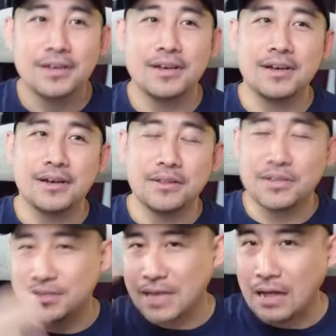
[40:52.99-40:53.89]
the
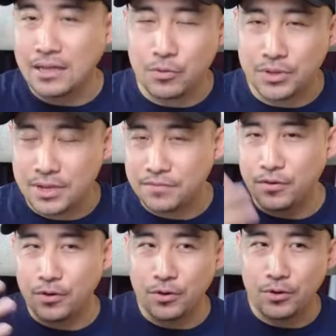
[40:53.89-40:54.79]
style that we did
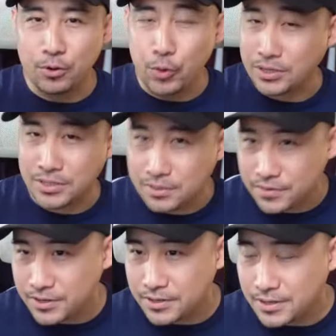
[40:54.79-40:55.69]
for
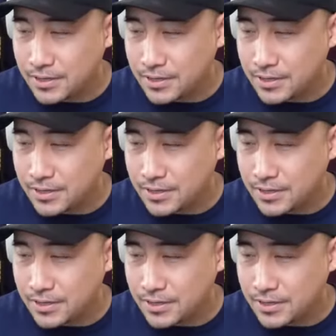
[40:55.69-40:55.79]
Quicksilver,